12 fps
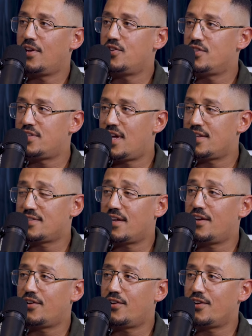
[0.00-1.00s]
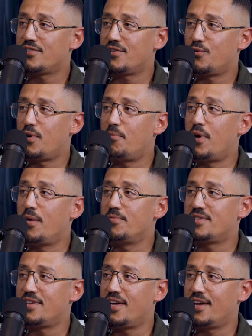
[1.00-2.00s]
I just ask out of curiosity what
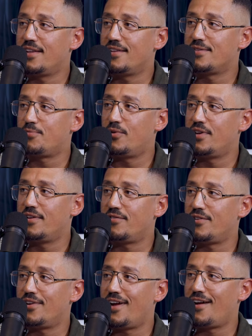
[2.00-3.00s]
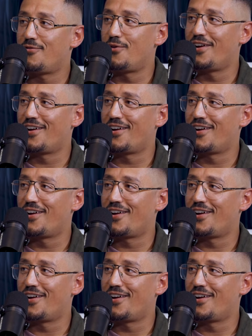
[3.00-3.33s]
mom's saying at this point if you're halfway